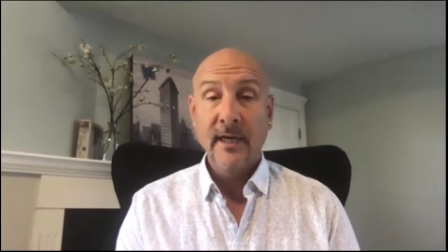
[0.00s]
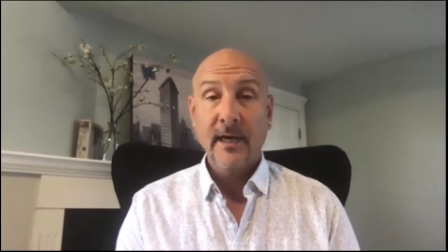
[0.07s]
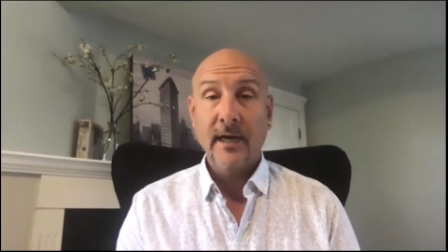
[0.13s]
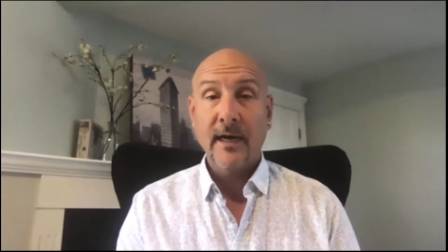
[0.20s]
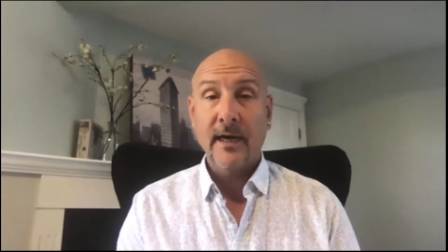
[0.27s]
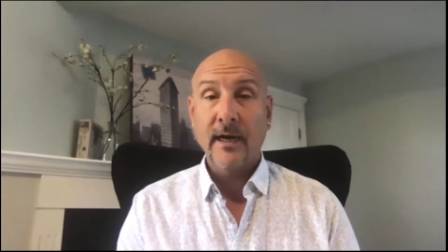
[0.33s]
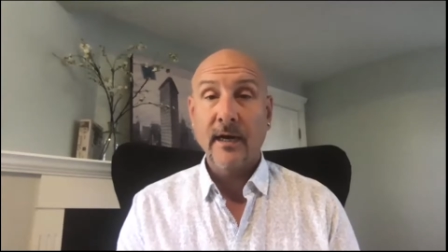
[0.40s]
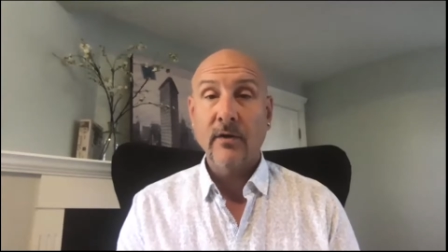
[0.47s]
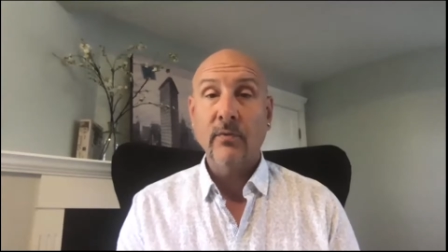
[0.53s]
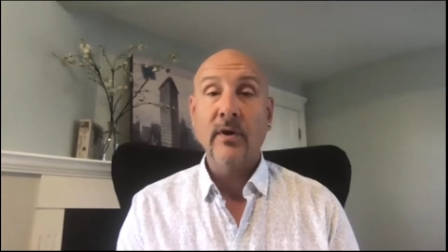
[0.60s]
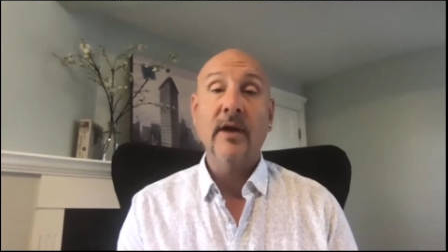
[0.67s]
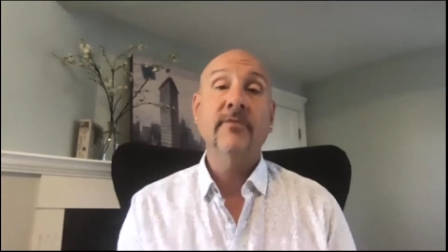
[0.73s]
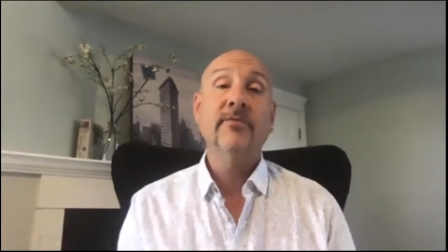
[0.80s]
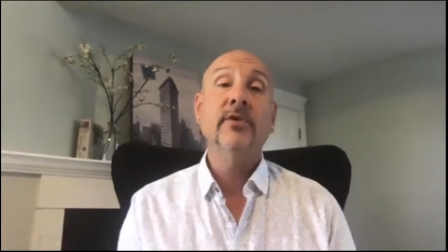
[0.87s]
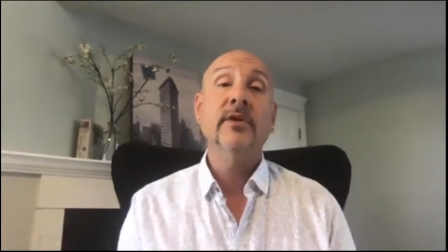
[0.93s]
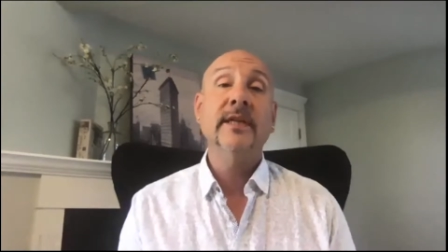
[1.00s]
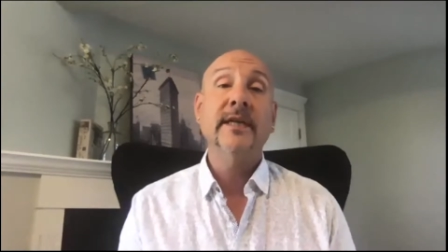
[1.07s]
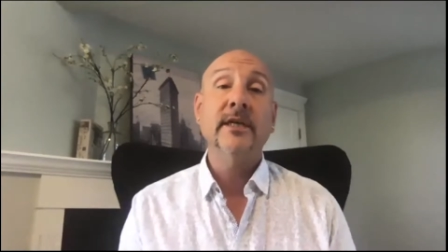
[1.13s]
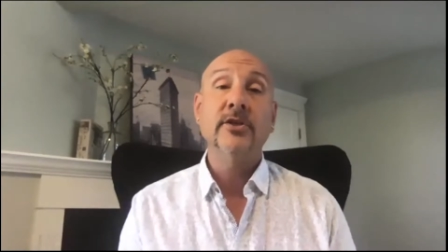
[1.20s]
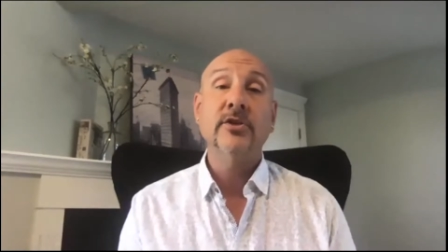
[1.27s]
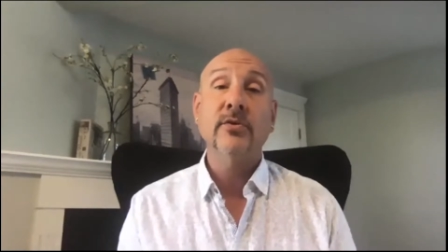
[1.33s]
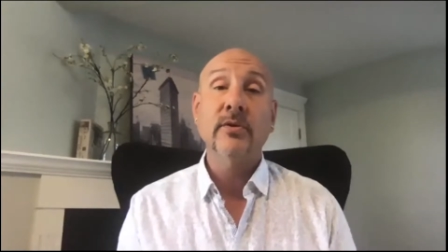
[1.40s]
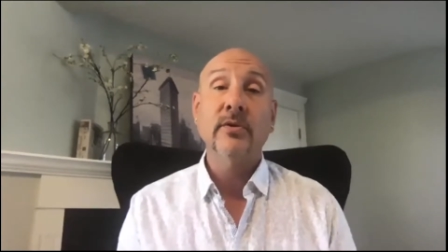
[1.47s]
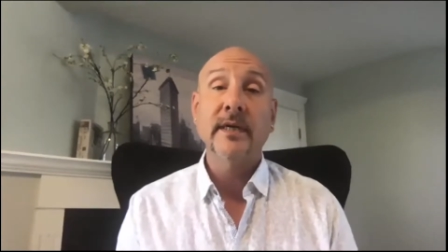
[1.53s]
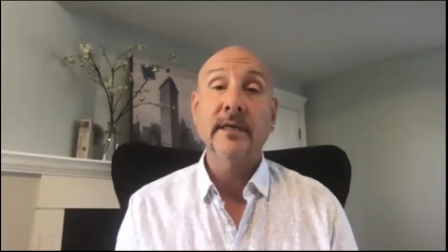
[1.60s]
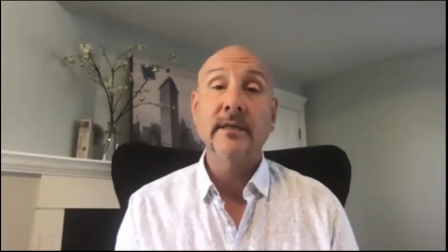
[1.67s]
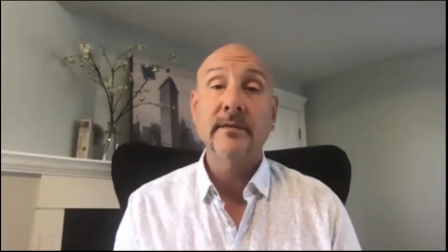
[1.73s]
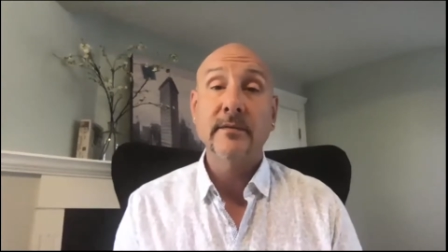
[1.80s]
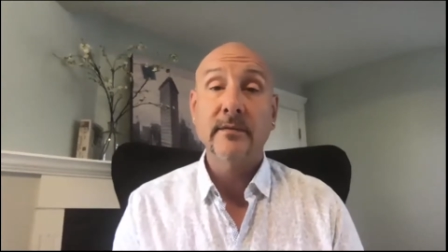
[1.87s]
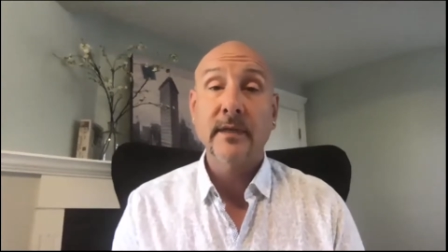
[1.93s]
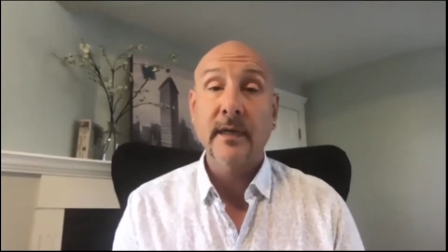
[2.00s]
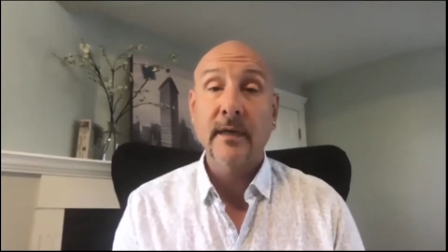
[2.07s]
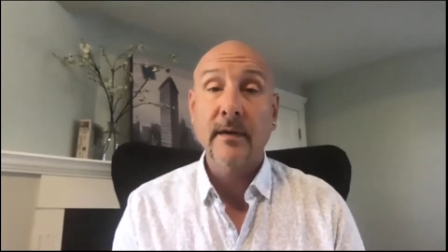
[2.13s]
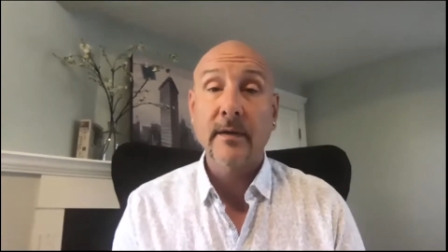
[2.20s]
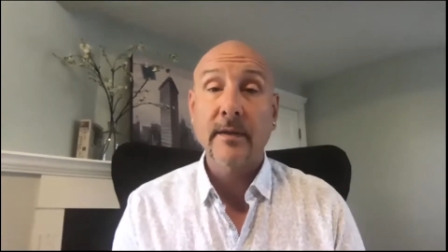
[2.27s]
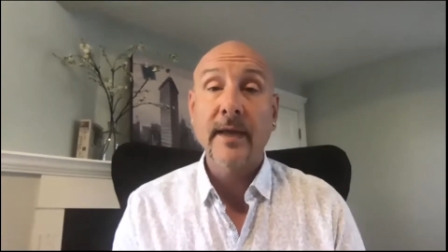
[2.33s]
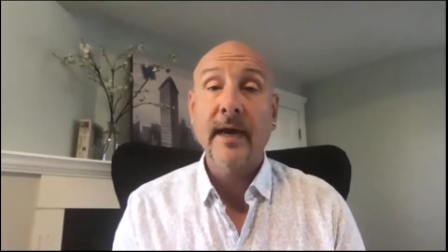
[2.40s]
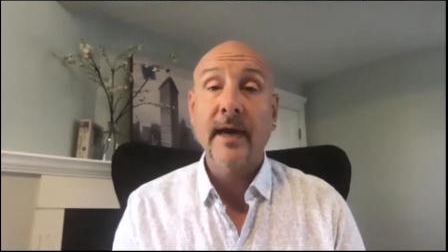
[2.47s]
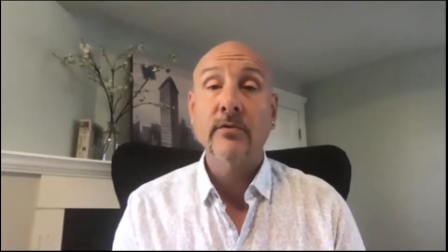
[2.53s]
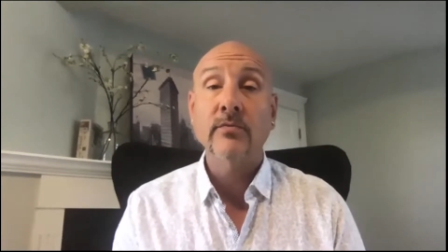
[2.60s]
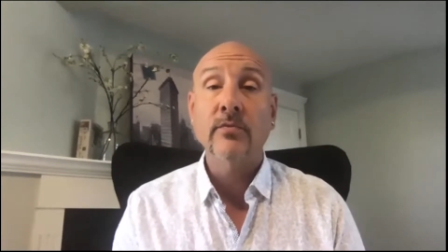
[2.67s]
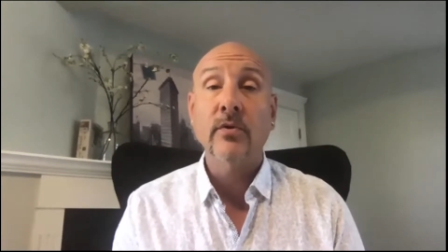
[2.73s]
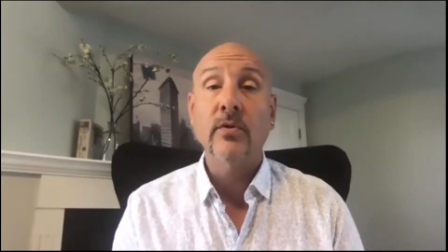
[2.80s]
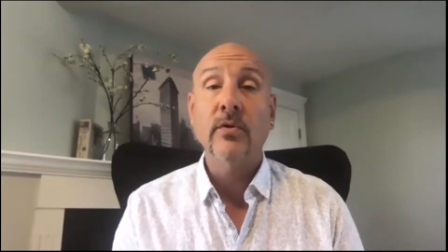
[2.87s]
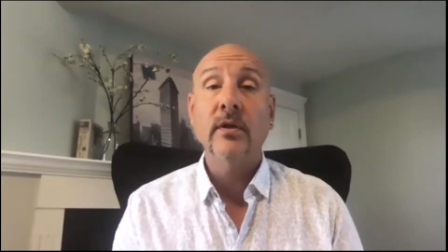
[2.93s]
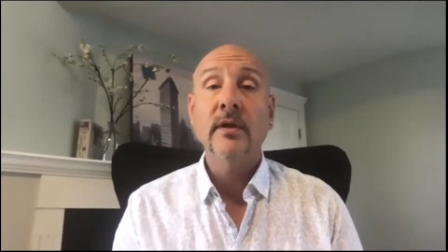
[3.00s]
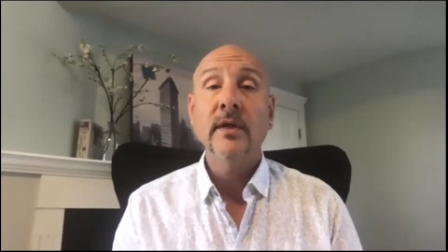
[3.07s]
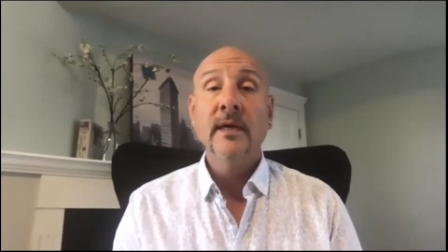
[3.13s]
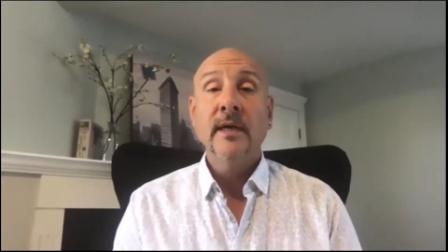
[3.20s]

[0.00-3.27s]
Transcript: uh, where I've really enjoyed uh, that role.